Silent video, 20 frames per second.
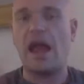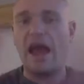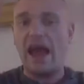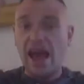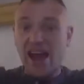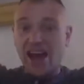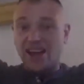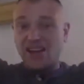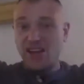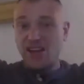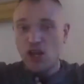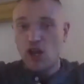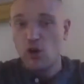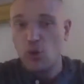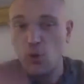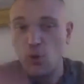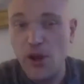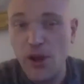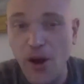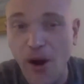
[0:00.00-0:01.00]
And
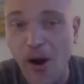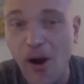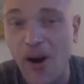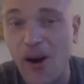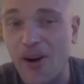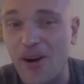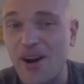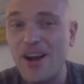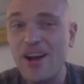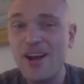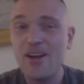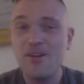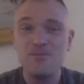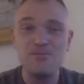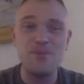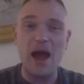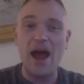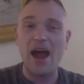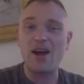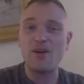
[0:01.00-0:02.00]
here we are
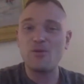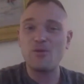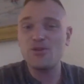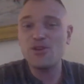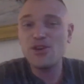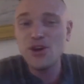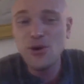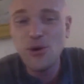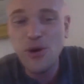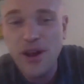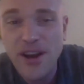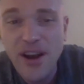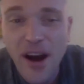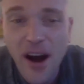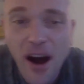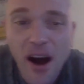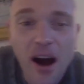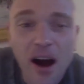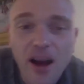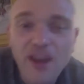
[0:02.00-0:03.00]
back with Euan
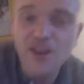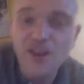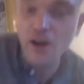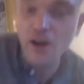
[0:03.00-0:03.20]
on